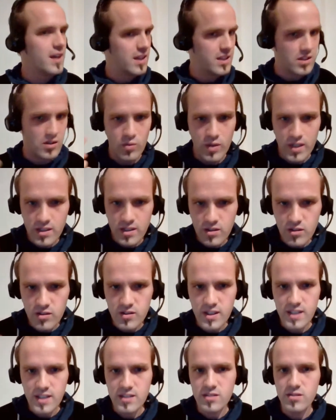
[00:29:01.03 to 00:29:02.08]
And the way you
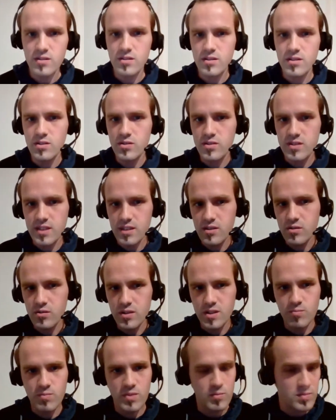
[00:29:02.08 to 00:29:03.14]
connect to the new signal
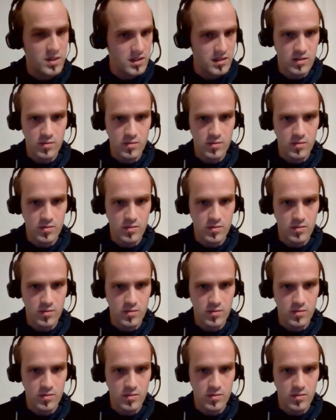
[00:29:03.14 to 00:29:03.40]
is by being